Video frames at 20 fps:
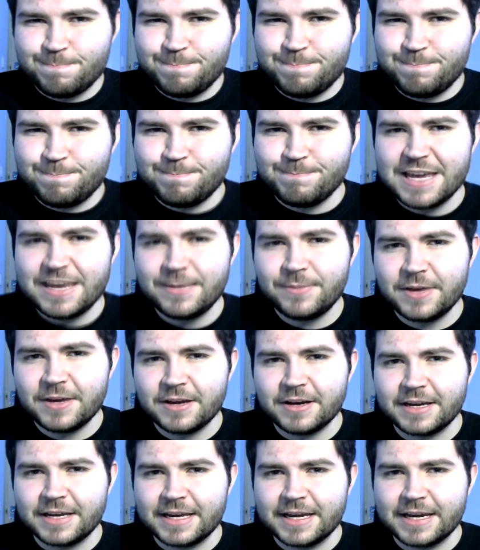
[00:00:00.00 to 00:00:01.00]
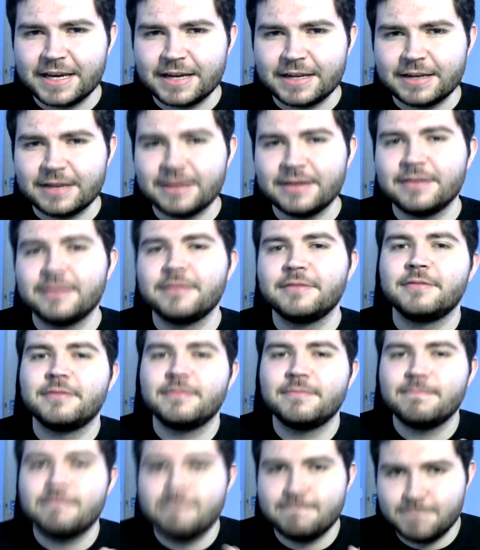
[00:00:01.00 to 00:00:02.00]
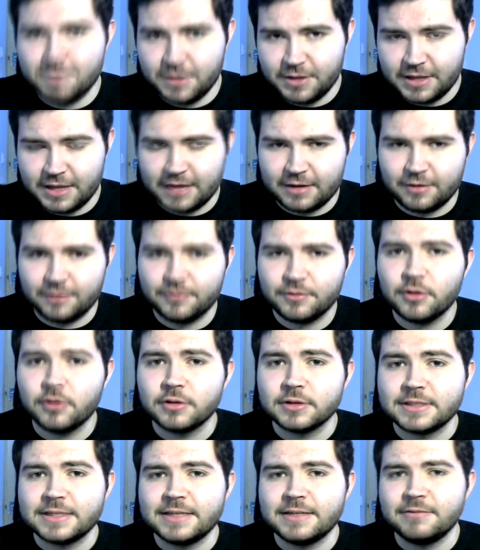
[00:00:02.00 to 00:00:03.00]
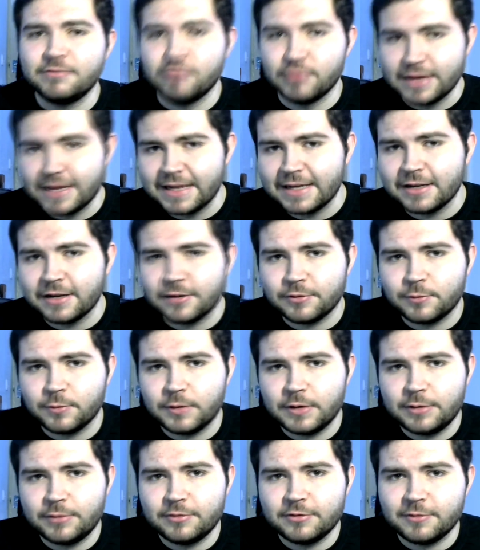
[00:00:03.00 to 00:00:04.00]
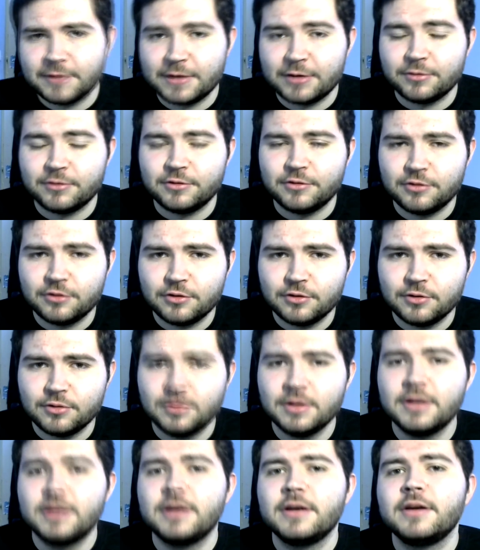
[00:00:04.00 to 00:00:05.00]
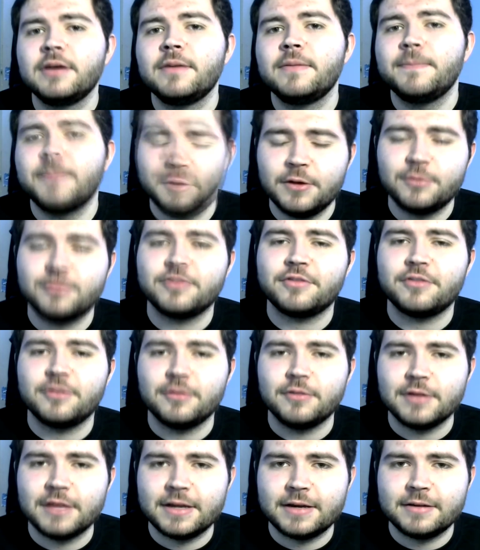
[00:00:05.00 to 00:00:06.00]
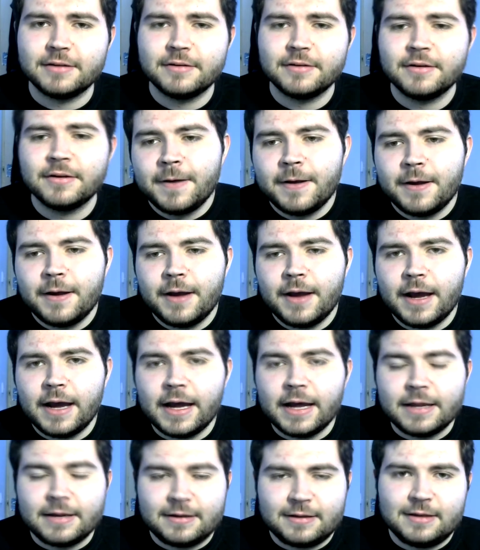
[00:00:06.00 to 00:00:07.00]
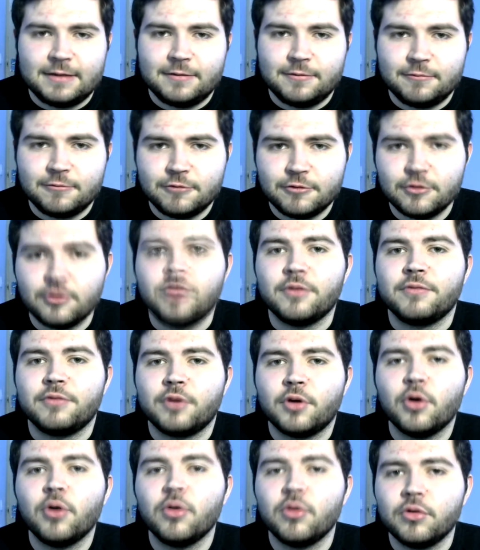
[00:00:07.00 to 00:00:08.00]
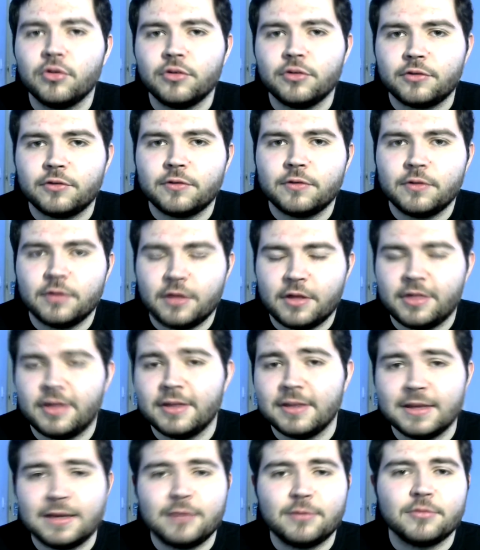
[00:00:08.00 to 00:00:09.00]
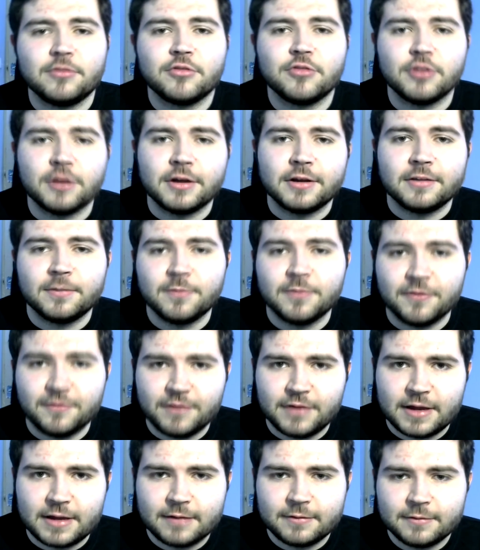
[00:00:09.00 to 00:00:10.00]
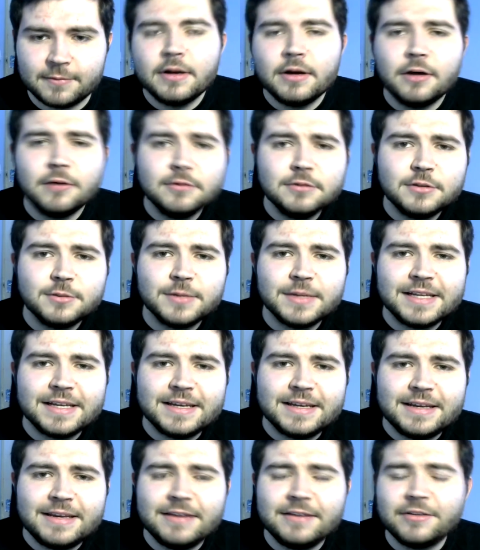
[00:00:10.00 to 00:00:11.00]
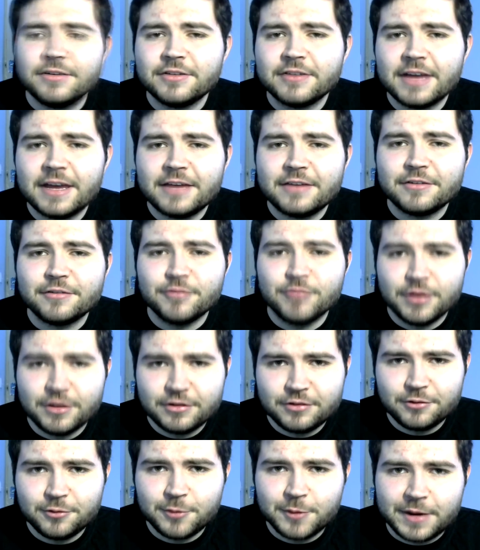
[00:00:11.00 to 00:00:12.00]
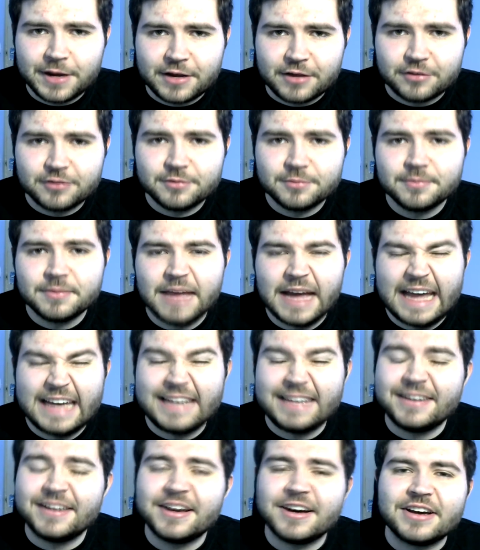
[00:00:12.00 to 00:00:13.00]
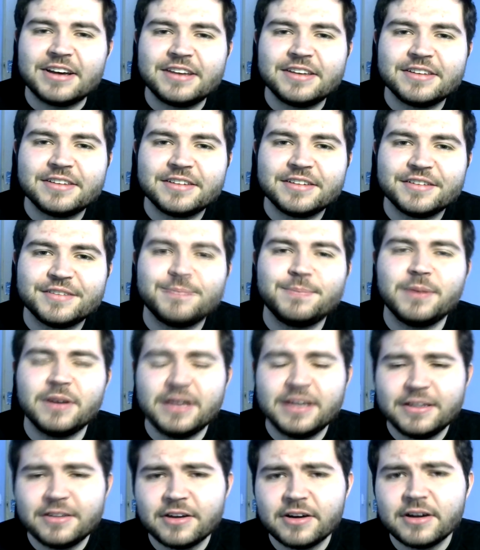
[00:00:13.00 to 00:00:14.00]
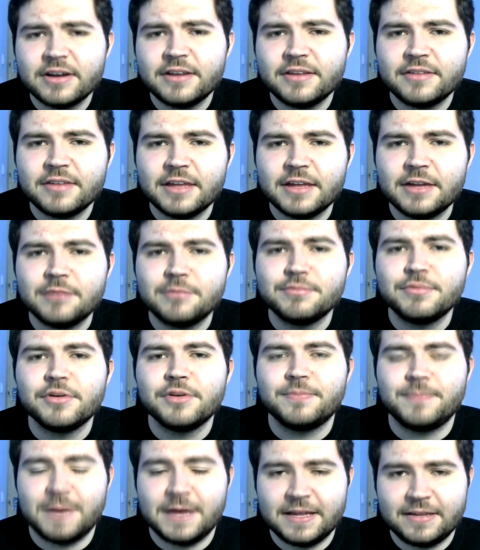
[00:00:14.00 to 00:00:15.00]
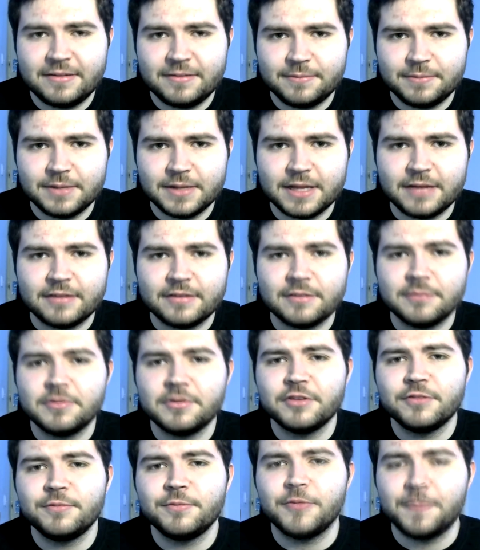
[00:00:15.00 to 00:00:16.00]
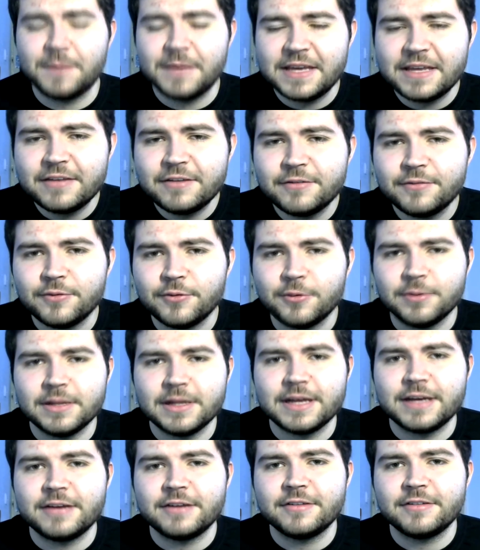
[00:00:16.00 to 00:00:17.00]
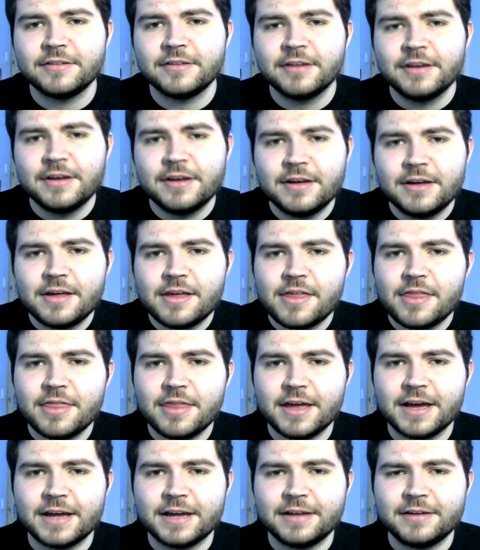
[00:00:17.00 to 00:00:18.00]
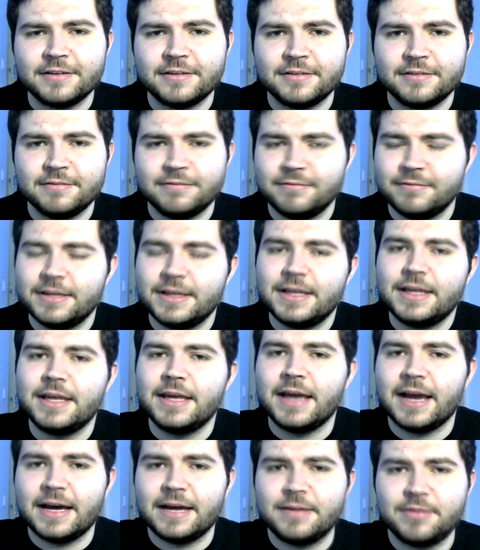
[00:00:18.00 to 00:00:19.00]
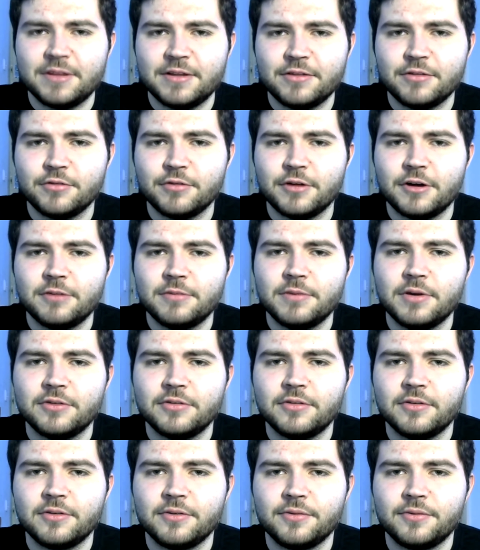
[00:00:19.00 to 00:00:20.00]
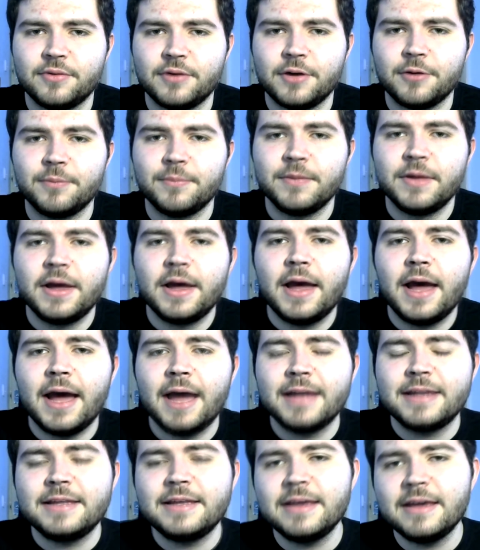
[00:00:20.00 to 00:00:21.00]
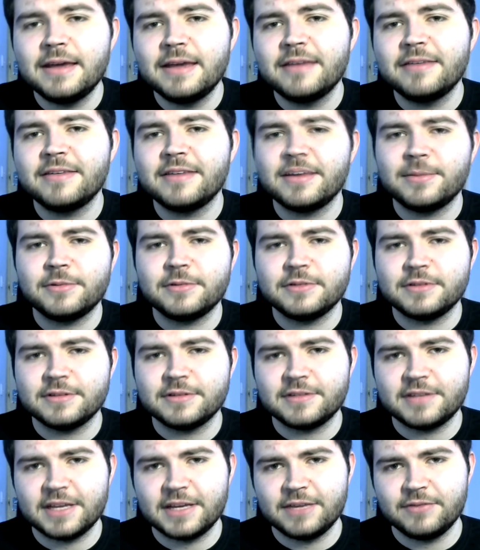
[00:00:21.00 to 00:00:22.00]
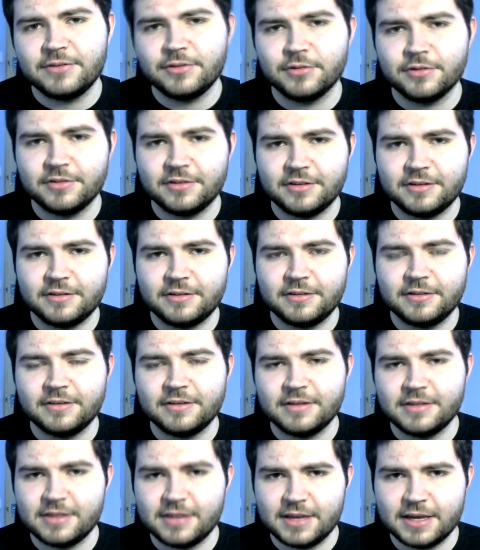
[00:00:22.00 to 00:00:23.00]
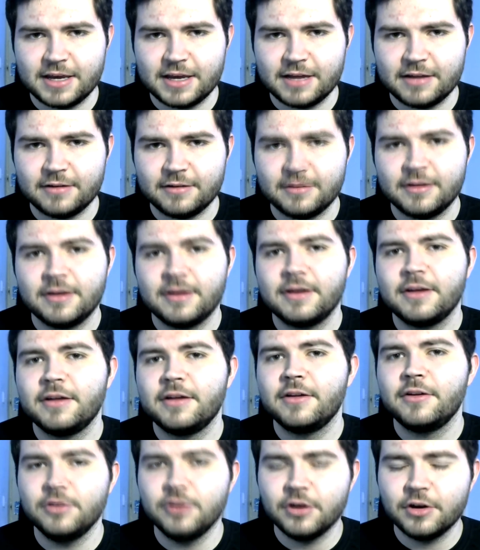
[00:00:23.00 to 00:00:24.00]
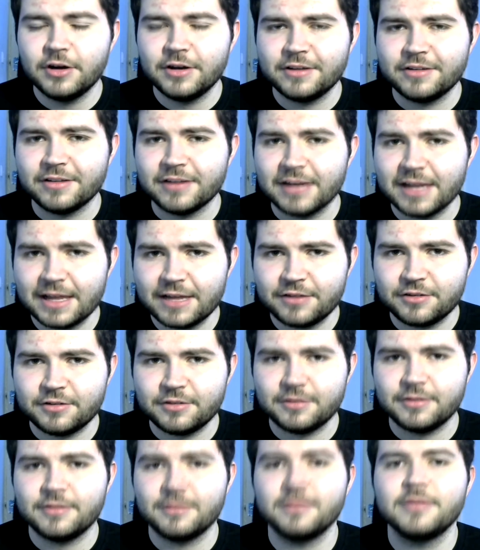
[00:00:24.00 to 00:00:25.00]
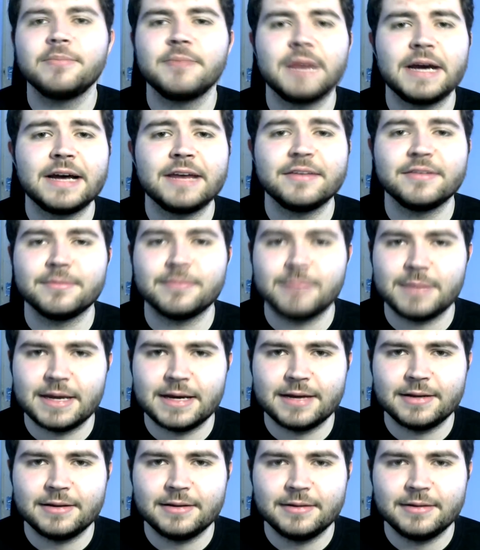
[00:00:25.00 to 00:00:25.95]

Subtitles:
maybe I can. But then, of course, he realised what he was about to do, but it was too late. And he sort of caused the thing that he was trying to prevent. Ultimately, he does get his original wish, and he dies. But he dies in a much better place, a much more peaceful place than he had been throughout most of the film. And he is able to save the Resistance in the end. Not as a legend, but as a man.